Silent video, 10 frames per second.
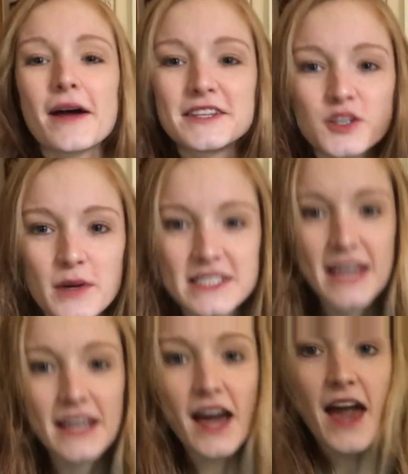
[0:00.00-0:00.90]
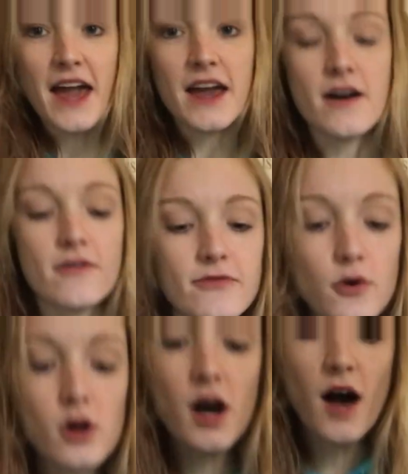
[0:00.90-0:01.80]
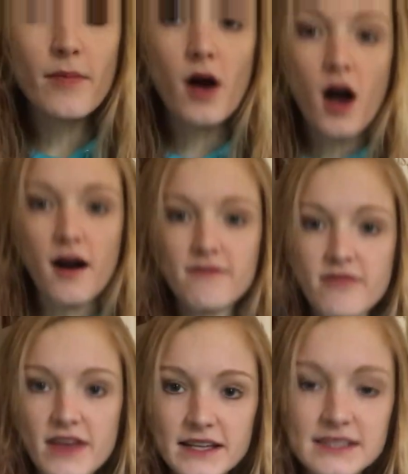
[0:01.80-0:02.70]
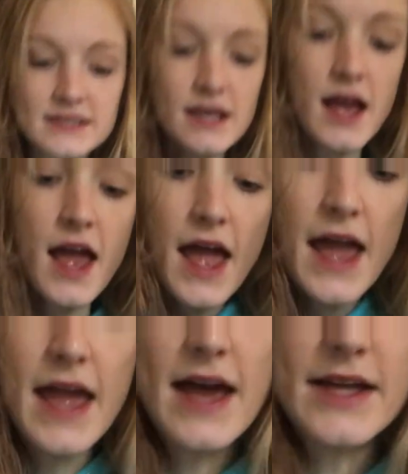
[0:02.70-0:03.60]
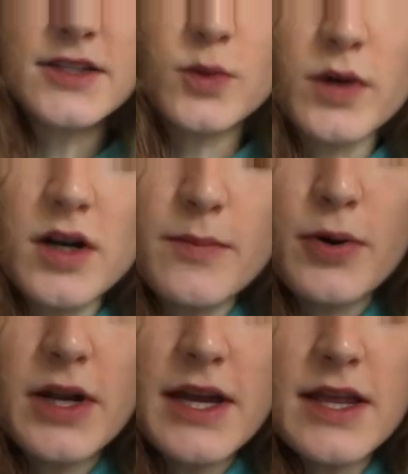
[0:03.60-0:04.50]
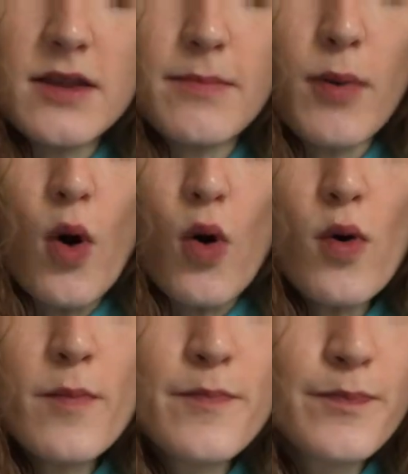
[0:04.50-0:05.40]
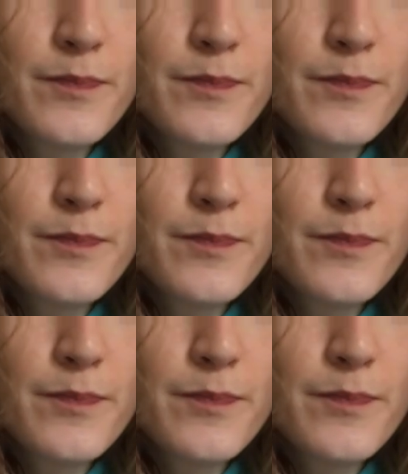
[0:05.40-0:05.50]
All right, so we take a full cup of this and we're gonna put it in the bowl,